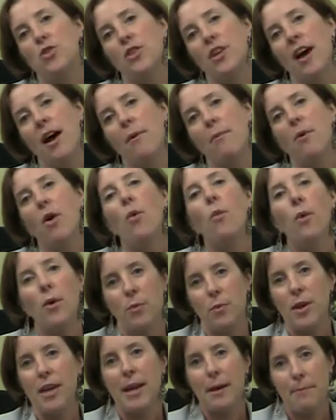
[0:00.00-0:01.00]
them when
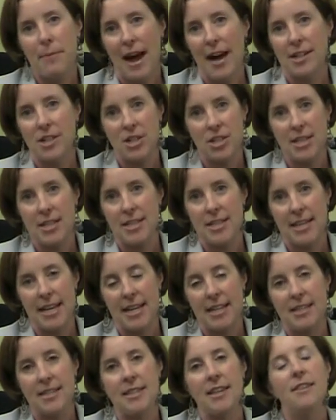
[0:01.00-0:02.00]
we get back to the
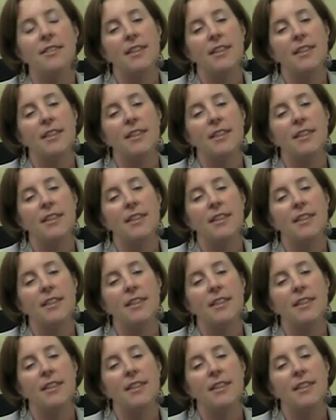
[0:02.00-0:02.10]
States.